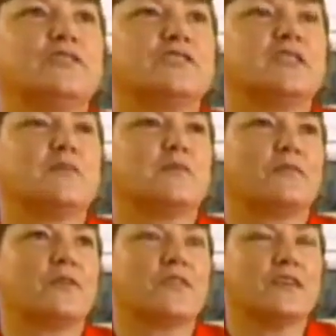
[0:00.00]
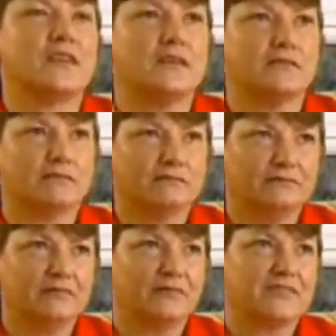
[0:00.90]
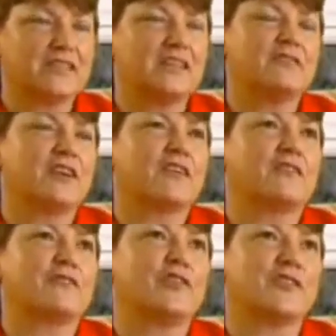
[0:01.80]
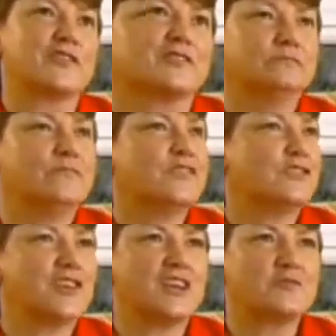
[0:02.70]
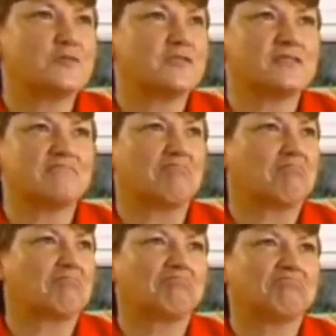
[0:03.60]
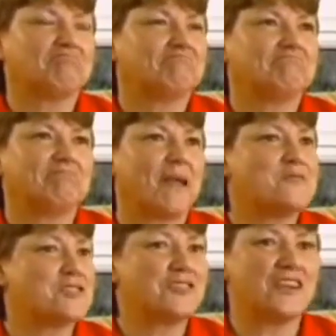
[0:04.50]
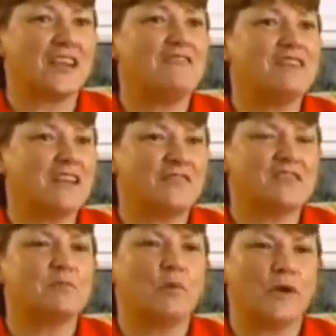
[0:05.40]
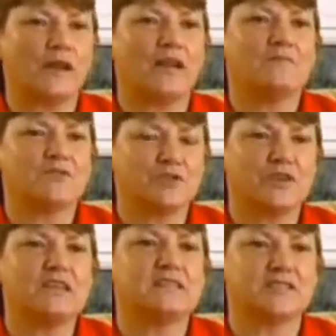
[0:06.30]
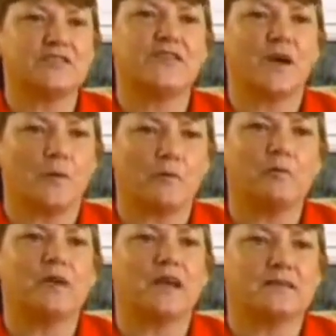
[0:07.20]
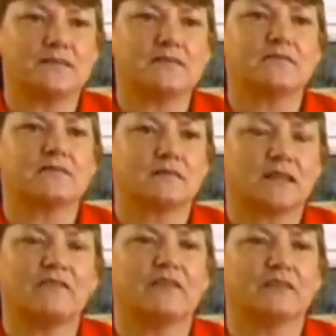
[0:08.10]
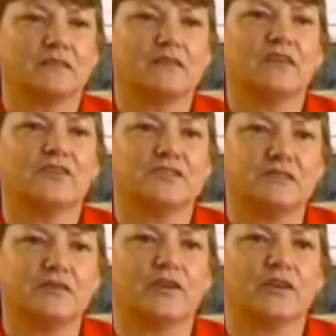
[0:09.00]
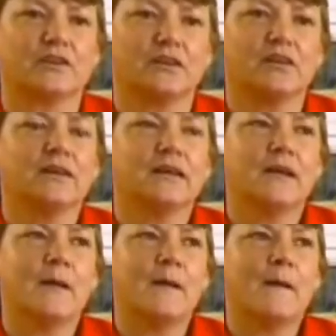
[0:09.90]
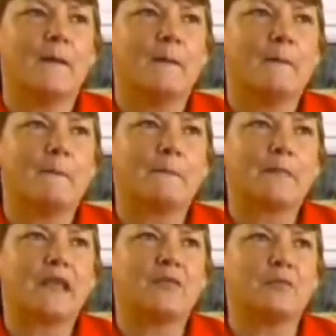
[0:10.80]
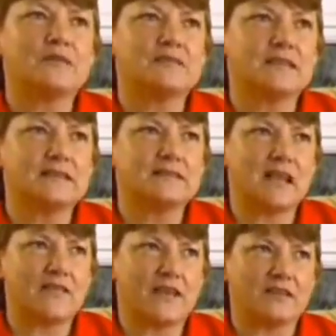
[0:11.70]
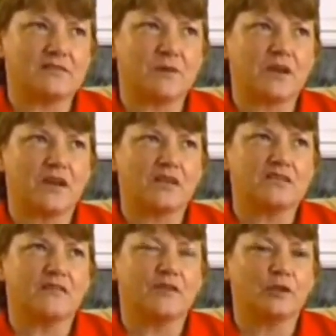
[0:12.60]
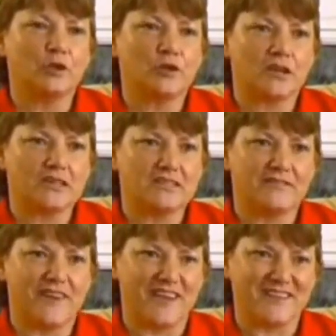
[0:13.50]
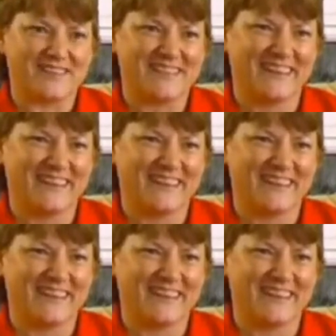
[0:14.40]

for deli- for the delivering of the verdict, the judge was I'm sure even at this point, I'm sure he still thought we would pass given guilty verdict. And the reason I say that is because of the look on his face.